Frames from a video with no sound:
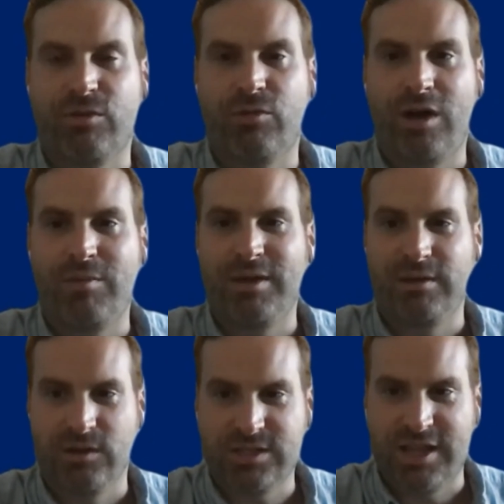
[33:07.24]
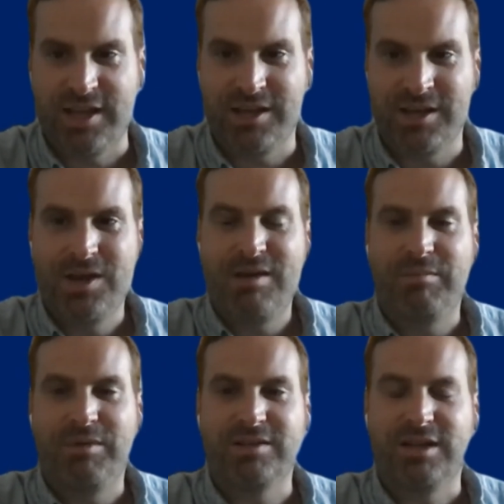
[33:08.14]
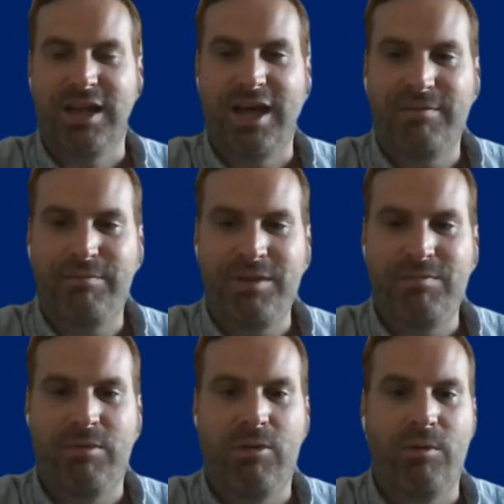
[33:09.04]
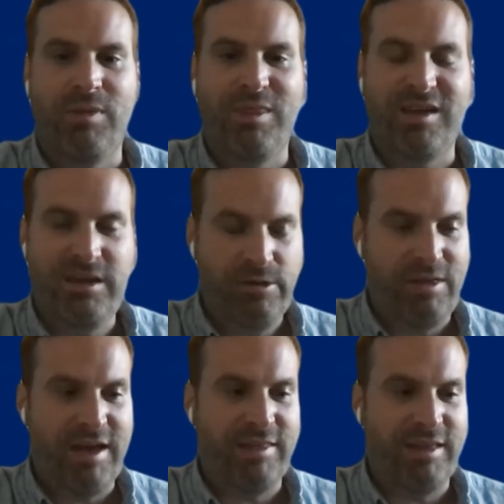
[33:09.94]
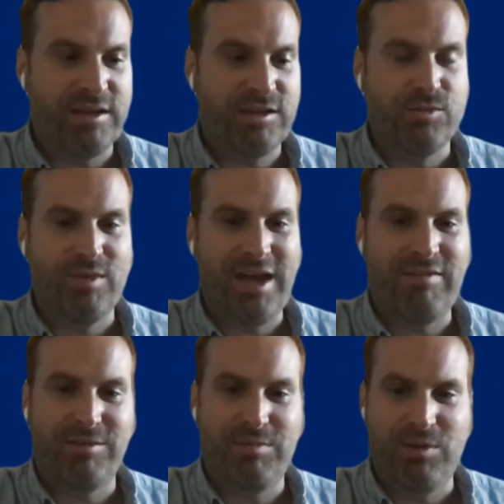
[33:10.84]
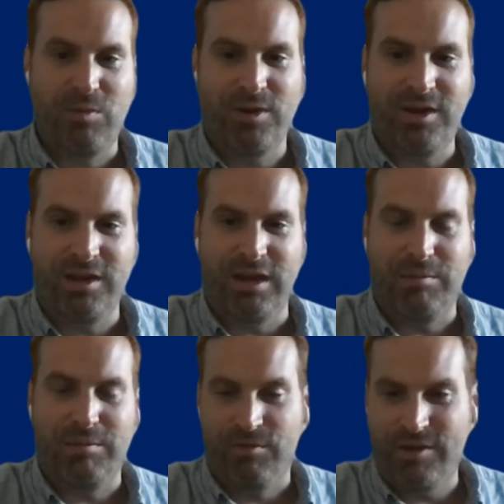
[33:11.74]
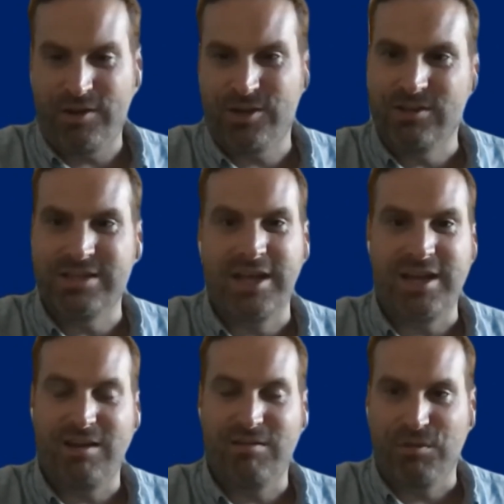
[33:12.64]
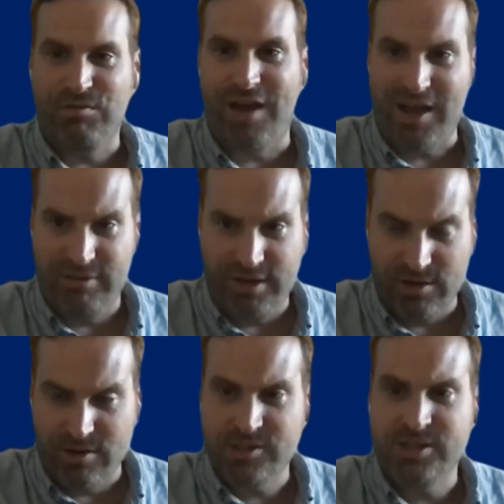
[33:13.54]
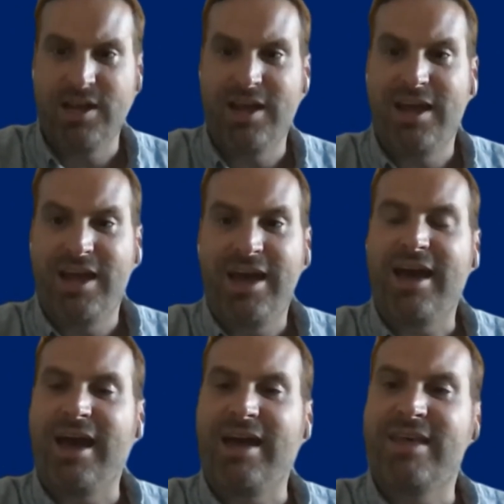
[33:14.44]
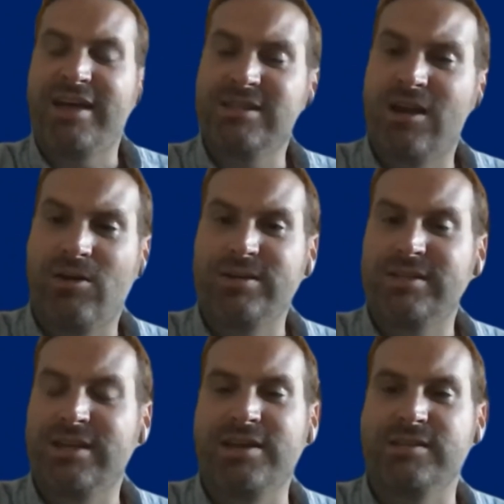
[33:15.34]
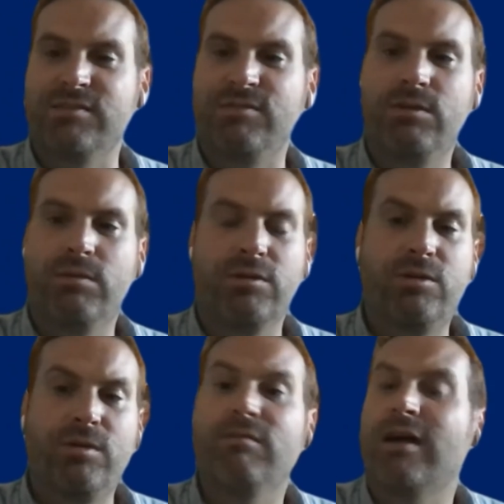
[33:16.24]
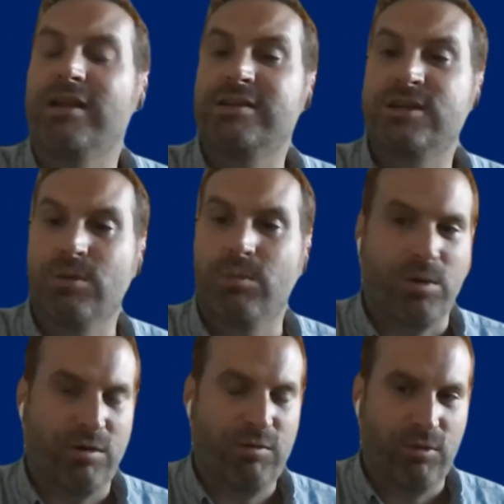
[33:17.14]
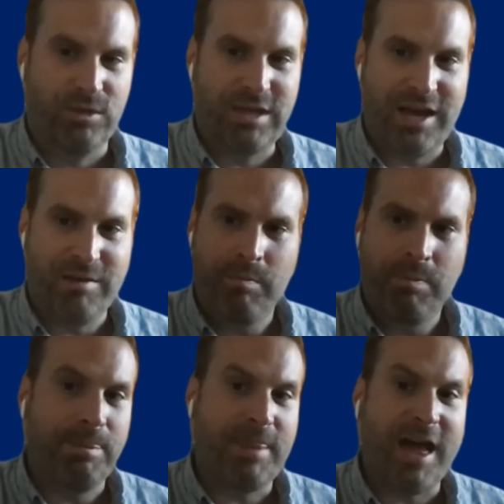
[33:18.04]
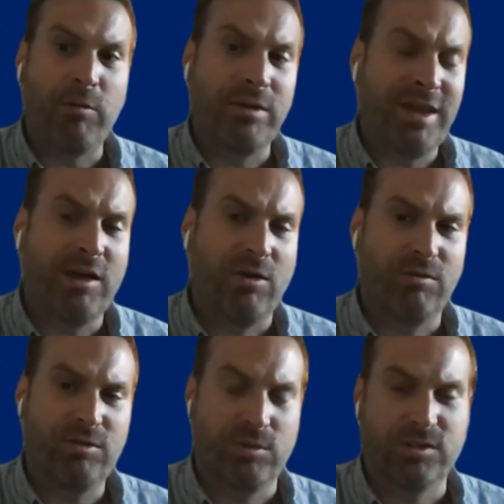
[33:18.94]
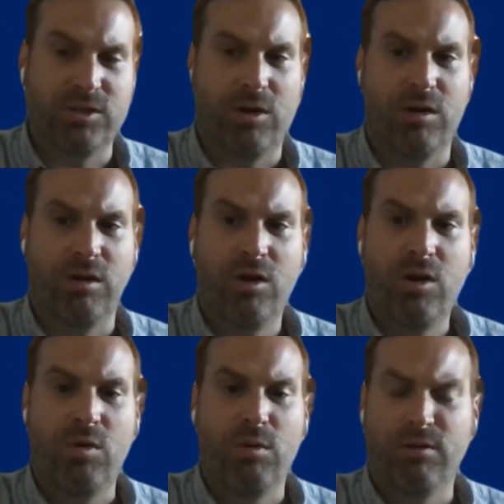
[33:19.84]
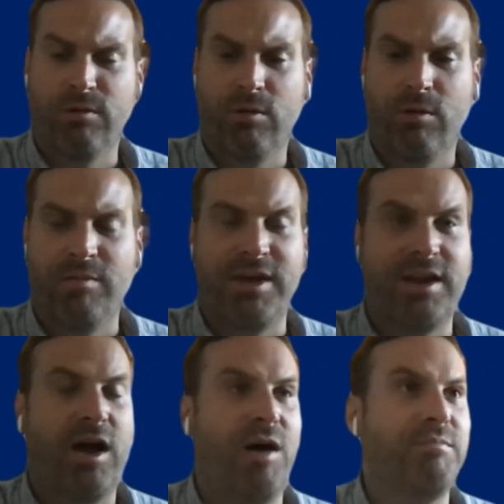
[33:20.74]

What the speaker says: requirement looks like, because a lot of people, when they hear that, they assume they have to be working in a professional setting for 5 years. And that's not always the case. If you are doing volunteer work full time, that would count towards our work requirement.